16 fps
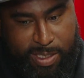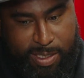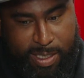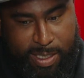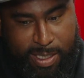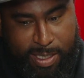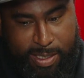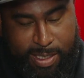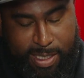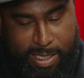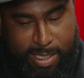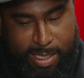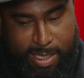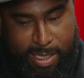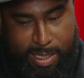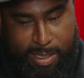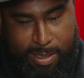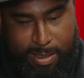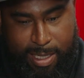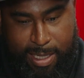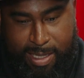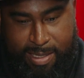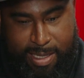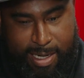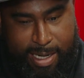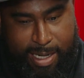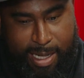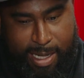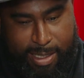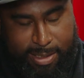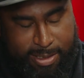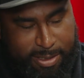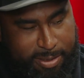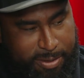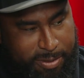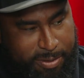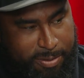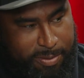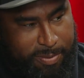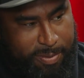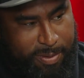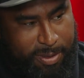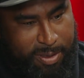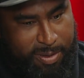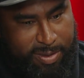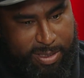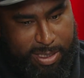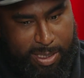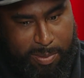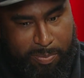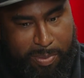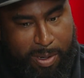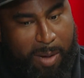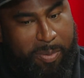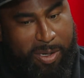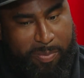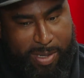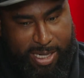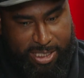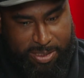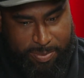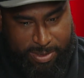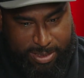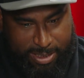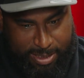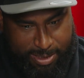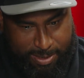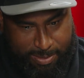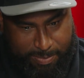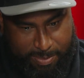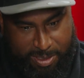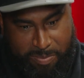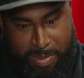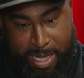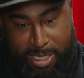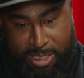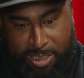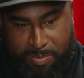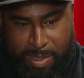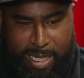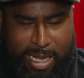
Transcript: And then, like I said, I got into using a property management system to manage them.